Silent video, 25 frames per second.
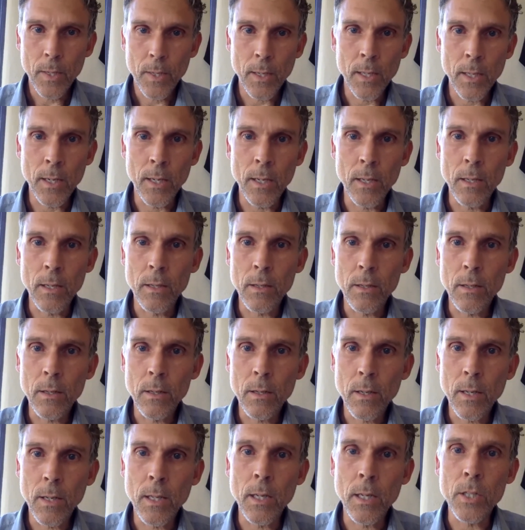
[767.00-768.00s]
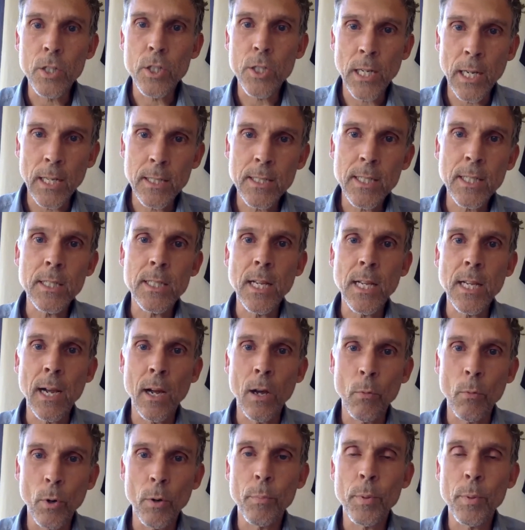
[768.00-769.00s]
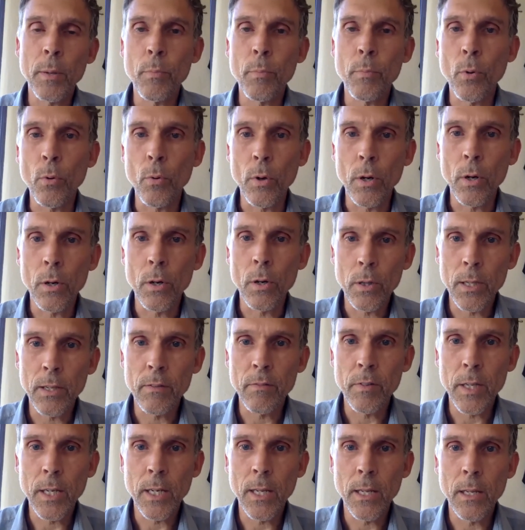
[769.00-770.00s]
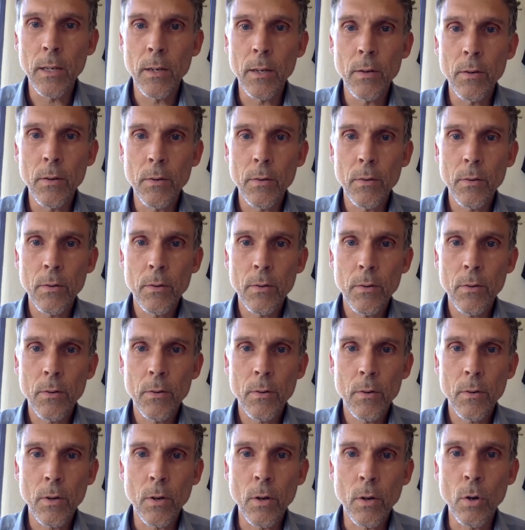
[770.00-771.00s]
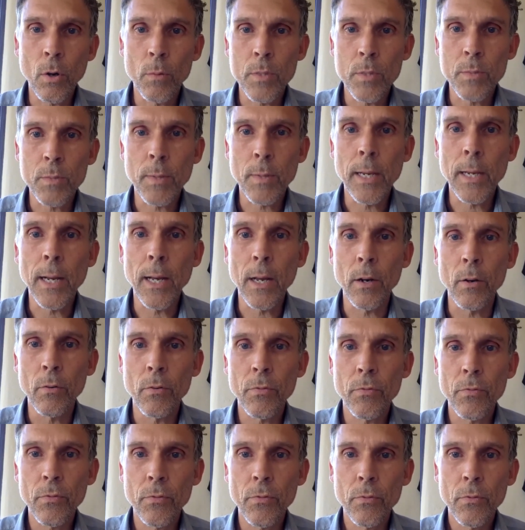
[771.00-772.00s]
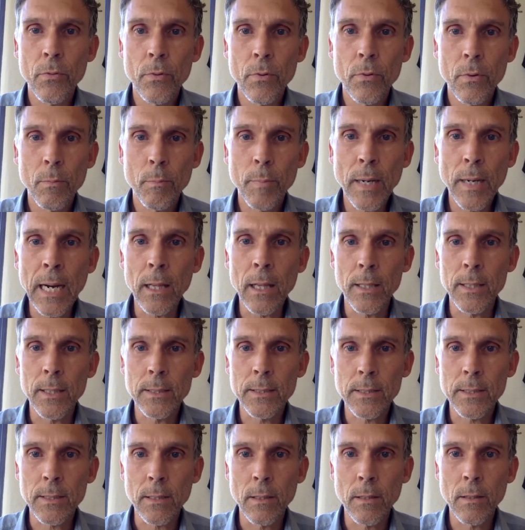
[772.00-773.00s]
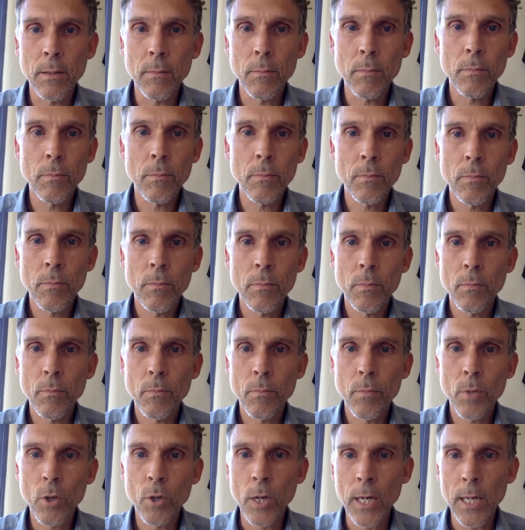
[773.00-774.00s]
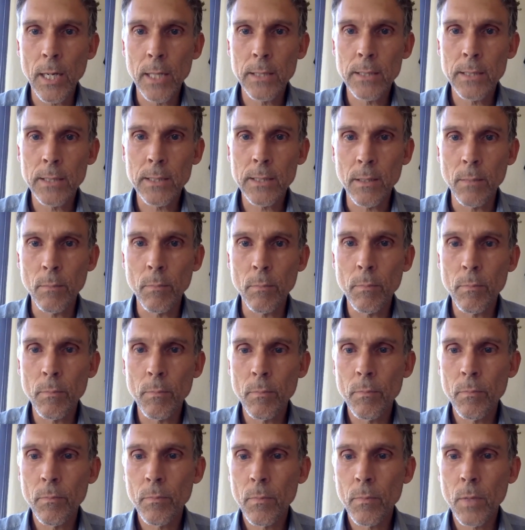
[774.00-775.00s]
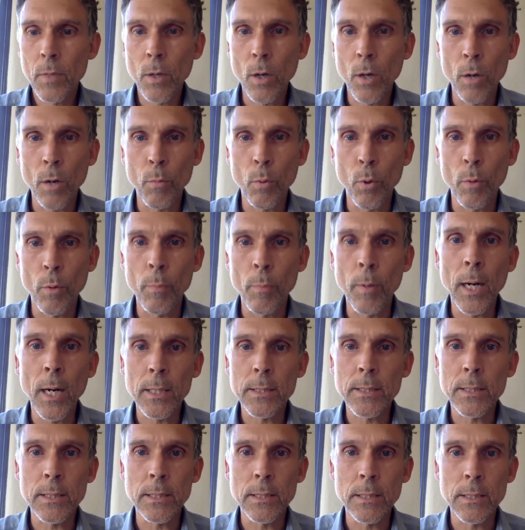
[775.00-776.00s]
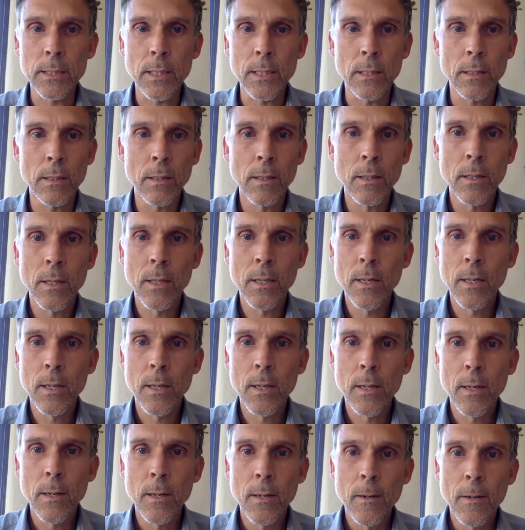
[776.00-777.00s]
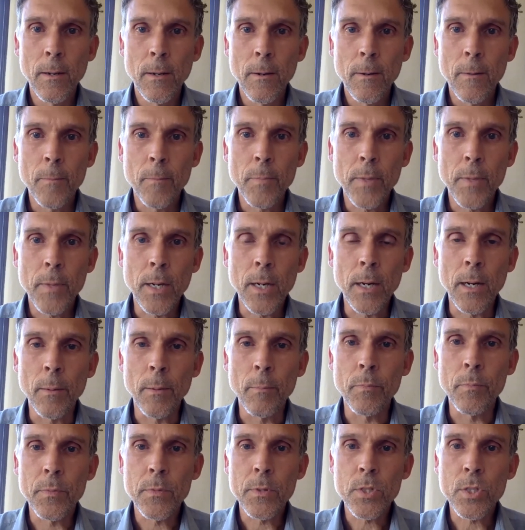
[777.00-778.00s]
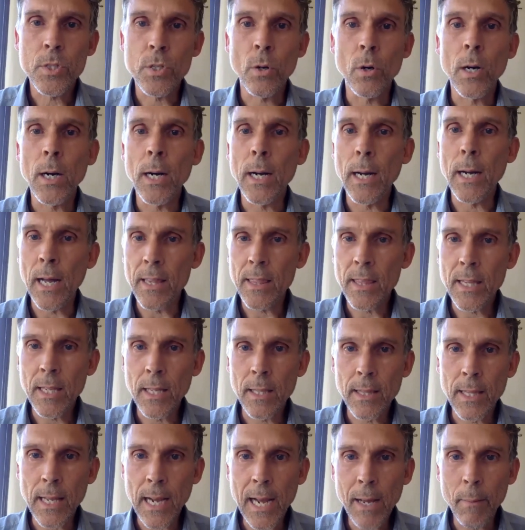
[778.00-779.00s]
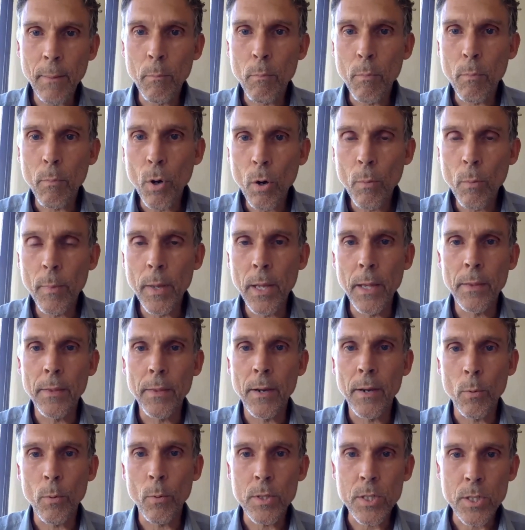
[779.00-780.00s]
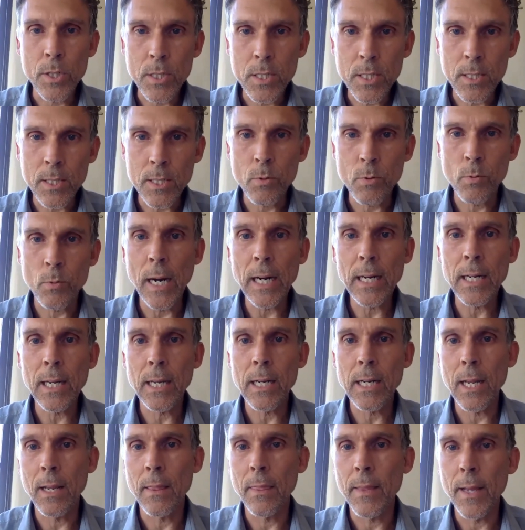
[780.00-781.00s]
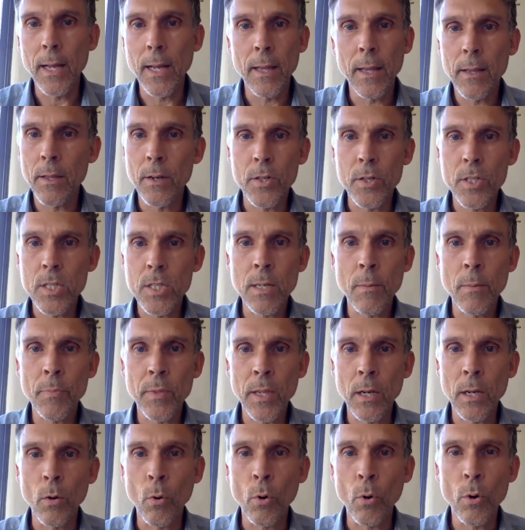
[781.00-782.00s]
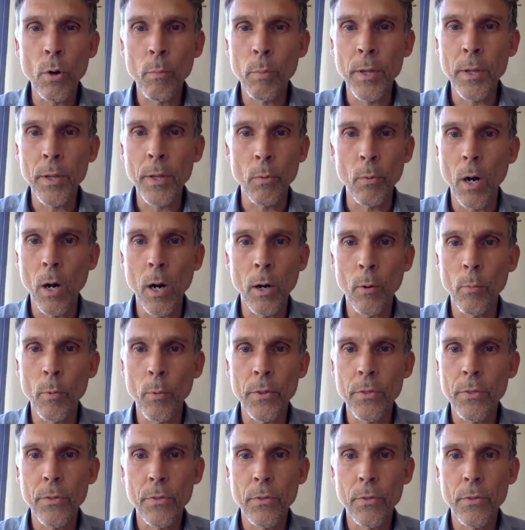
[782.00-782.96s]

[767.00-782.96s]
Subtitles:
in a shanty town where people were living in homes made out of pallets and crates and cardboard boxes. And so I think that moment, there was just this reckoning that there's something horribly wrong